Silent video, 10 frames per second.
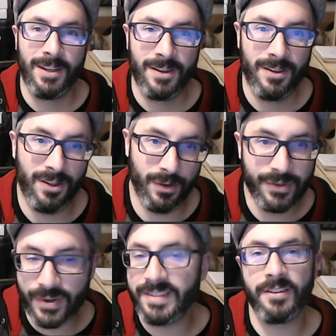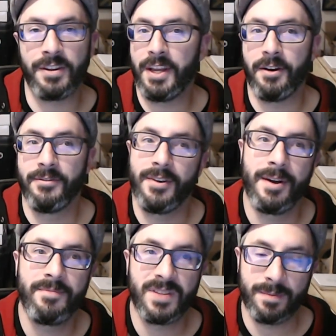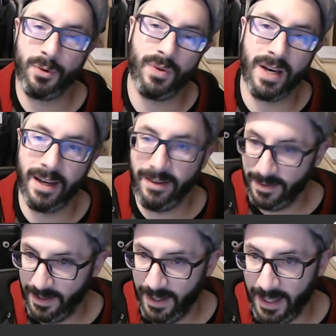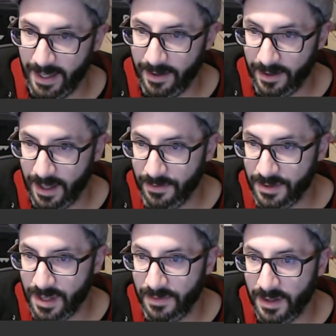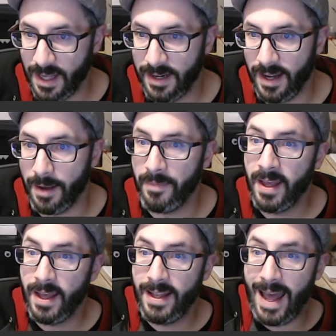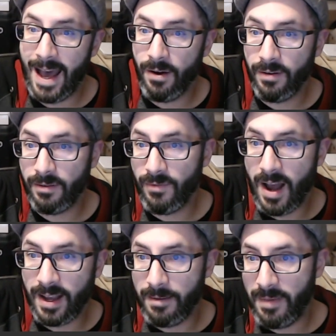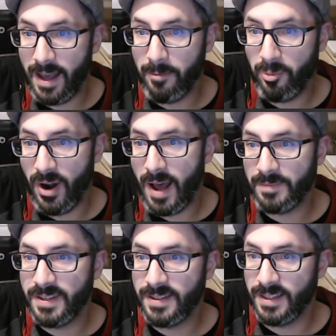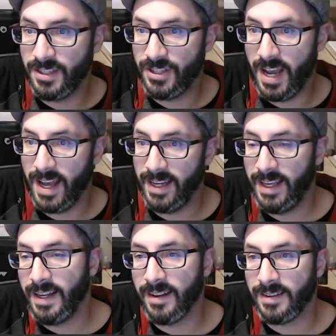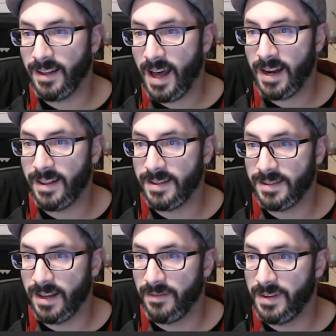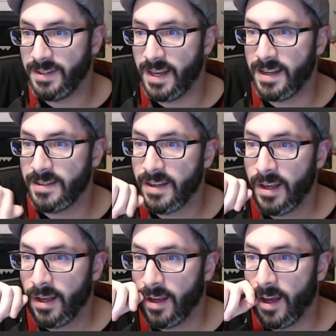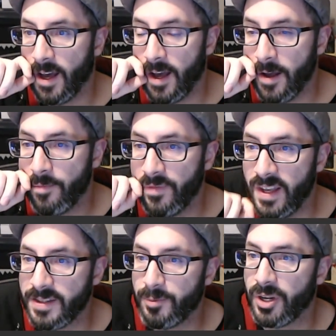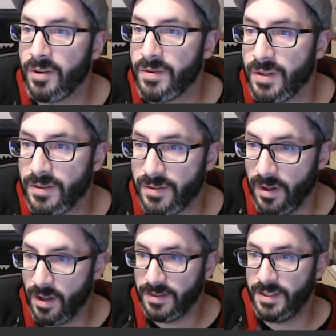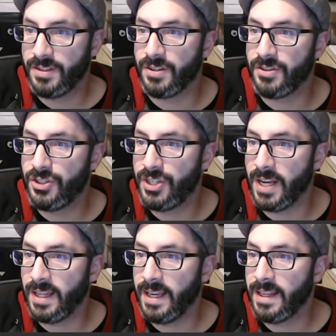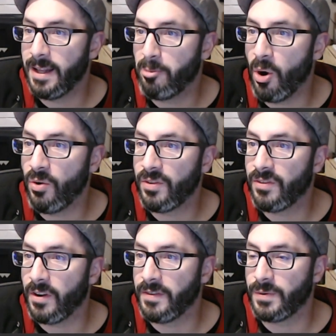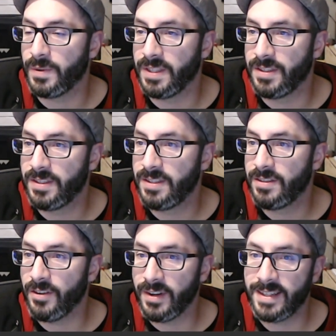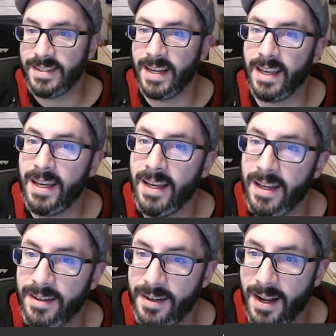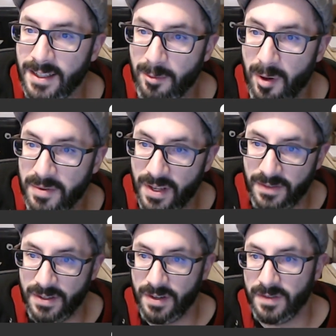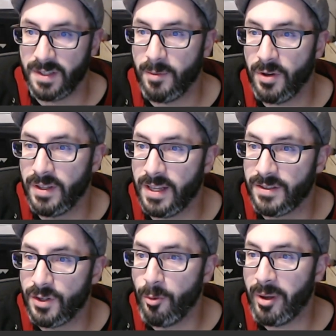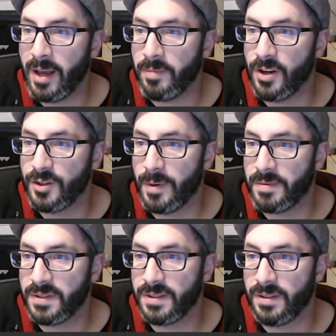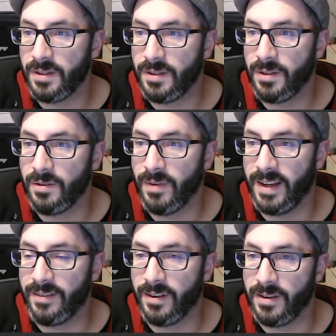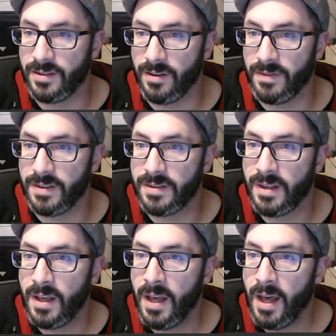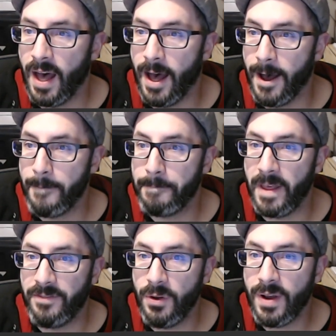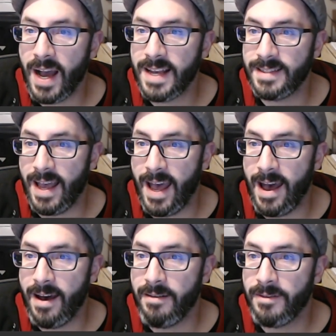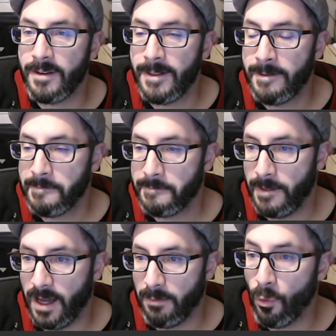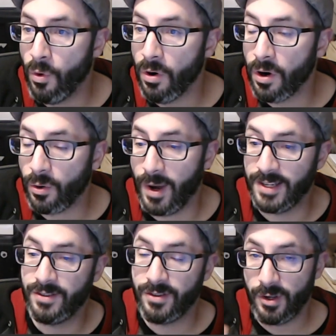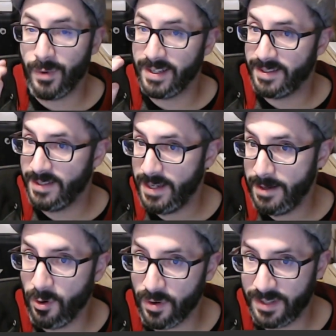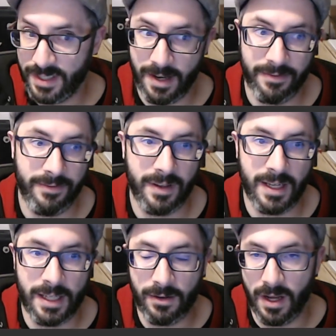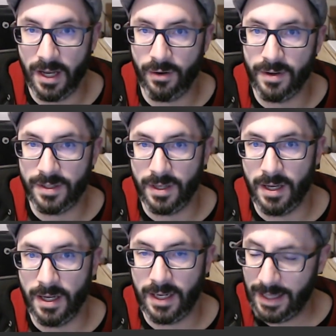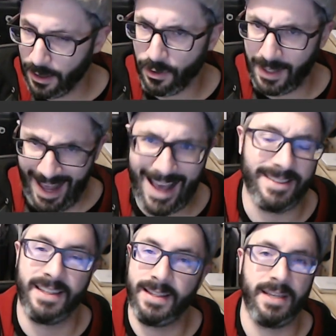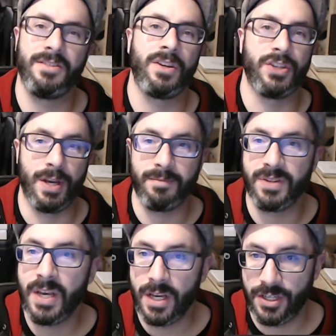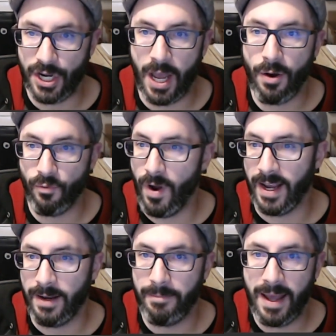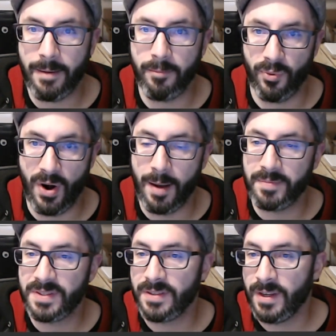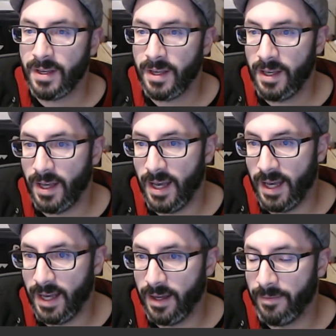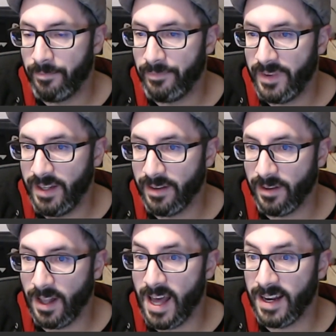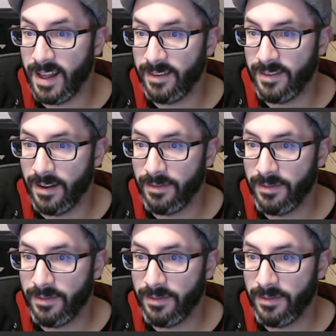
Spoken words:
Use Crystal Clear from Smooth On and give yourself a lot of time. Now, Rocket Man Props is in the chat. He does a lot of this stuff. He says he has pretty good results so long as he stirs gently and then pokes the surface with a stirring stick to knock the bubbles off the surface of the and then scooping up large bubbles to raise to the surface. If you guys have more questions or you want to see more stuff, clear casting things like gems, check out Rocket Man Props. He does a lot of that stuff.